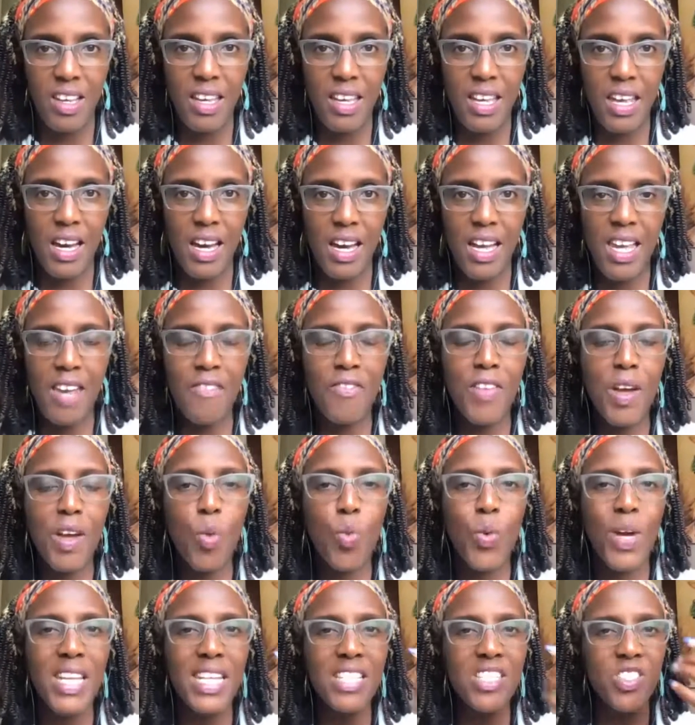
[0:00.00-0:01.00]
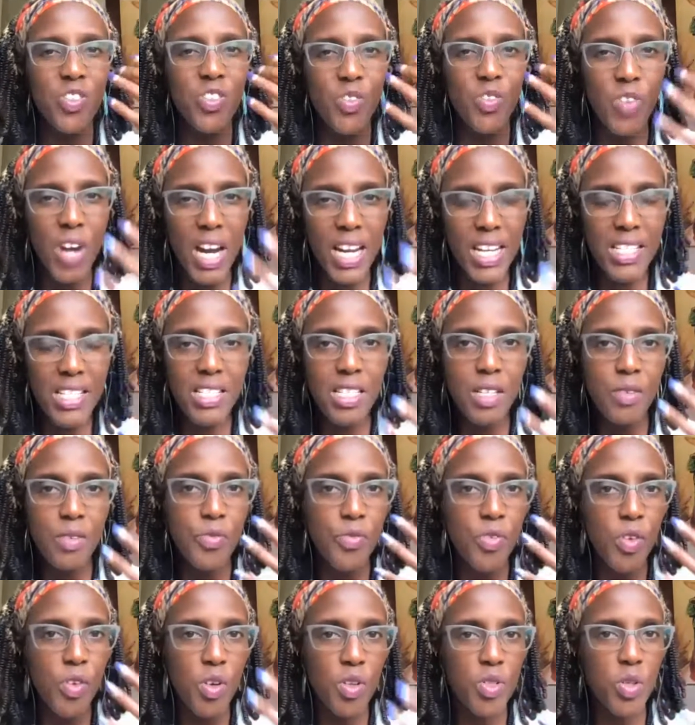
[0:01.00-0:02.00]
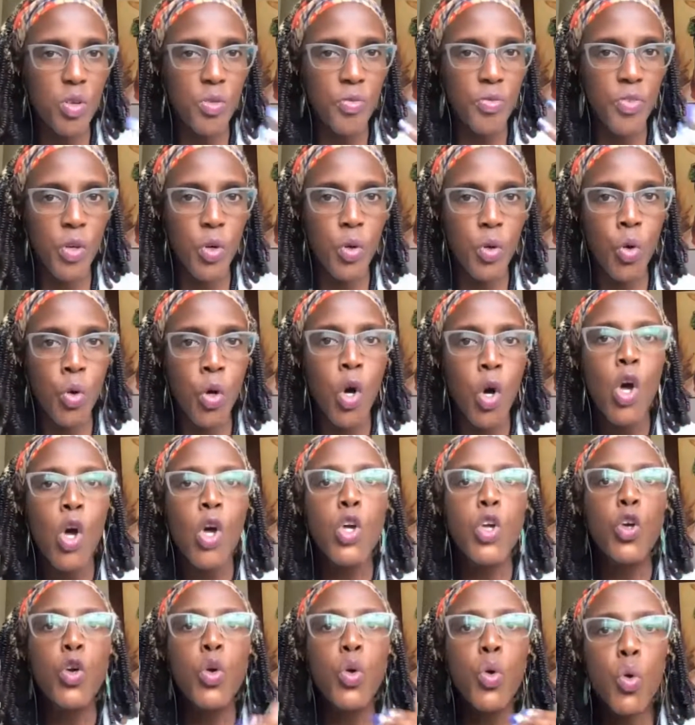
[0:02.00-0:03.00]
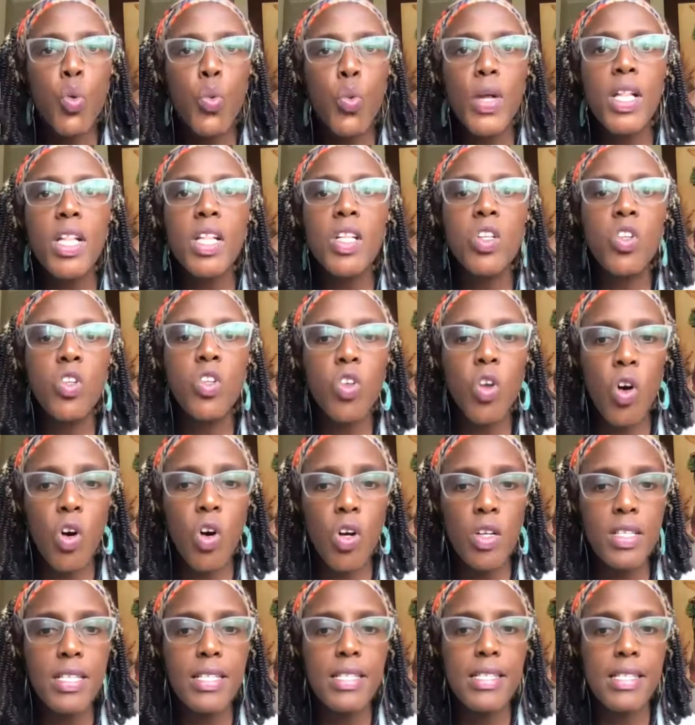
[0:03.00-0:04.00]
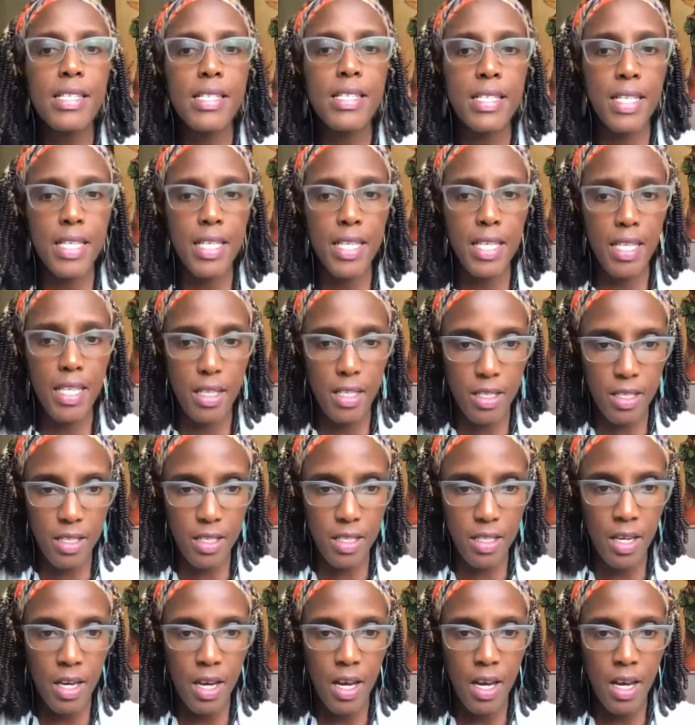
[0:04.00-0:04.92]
Yeah. Even when it's right in front of you, you will not see it.